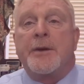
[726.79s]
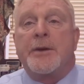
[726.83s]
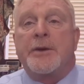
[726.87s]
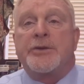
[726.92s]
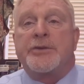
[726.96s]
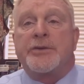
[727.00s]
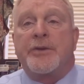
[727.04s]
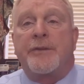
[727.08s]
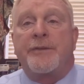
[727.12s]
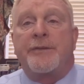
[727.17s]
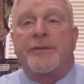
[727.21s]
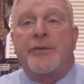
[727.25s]

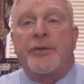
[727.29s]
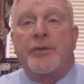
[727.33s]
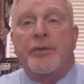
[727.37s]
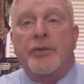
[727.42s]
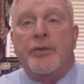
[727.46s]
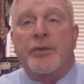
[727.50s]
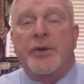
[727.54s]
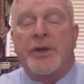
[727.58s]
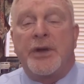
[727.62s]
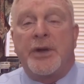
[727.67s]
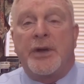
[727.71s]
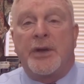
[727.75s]
So if you
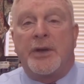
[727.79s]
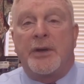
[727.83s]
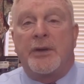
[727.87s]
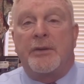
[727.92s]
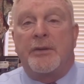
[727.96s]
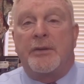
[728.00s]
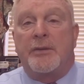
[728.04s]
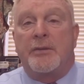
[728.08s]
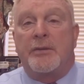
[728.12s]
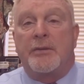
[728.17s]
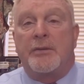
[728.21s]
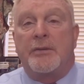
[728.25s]
get
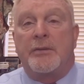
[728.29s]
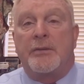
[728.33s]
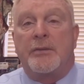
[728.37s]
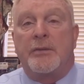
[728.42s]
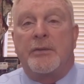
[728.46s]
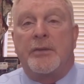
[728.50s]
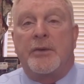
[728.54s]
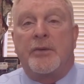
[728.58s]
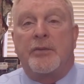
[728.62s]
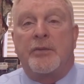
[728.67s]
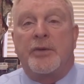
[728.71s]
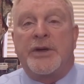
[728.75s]

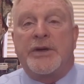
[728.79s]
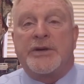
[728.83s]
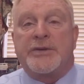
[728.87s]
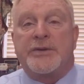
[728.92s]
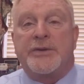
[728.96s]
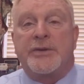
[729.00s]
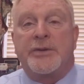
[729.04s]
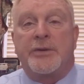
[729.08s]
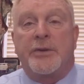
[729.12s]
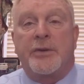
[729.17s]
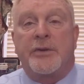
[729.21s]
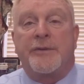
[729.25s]

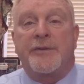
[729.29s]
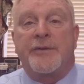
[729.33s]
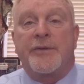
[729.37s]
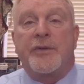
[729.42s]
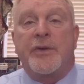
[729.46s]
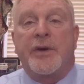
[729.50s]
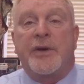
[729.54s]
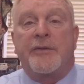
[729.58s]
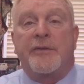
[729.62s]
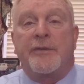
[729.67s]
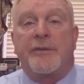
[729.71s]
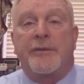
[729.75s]
arrested, or if you
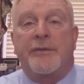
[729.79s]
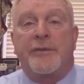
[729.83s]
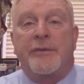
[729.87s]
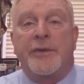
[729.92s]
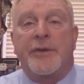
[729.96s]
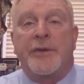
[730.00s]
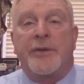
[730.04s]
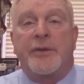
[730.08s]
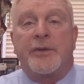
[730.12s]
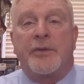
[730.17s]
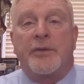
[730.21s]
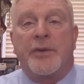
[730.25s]
have a
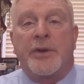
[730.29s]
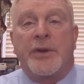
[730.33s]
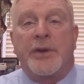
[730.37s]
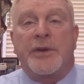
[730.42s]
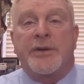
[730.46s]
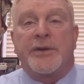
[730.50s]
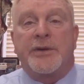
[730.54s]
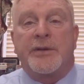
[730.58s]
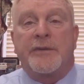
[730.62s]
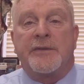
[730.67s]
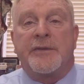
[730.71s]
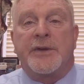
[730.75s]
friend or
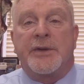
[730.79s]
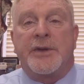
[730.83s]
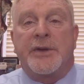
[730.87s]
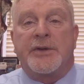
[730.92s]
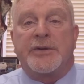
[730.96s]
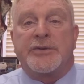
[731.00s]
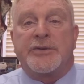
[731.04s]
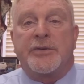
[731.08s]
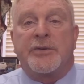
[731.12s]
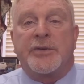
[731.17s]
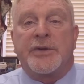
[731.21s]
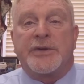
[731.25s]
relative that
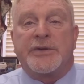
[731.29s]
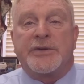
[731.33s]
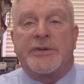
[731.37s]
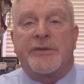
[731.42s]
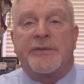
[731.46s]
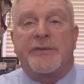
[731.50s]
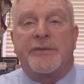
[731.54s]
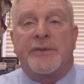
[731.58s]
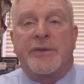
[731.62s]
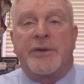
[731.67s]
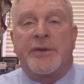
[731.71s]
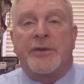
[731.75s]
gets
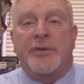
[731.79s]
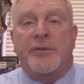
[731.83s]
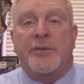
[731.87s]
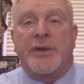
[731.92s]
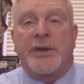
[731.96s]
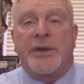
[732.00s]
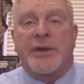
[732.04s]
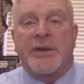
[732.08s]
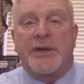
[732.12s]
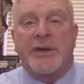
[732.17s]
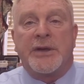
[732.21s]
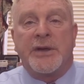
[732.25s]
arrested for
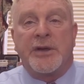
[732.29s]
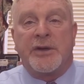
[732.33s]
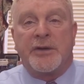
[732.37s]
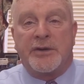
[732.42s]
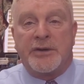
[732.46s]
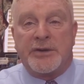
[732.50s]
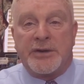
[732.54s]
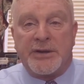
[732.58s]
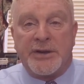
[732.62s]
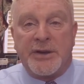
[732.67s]
DUI, get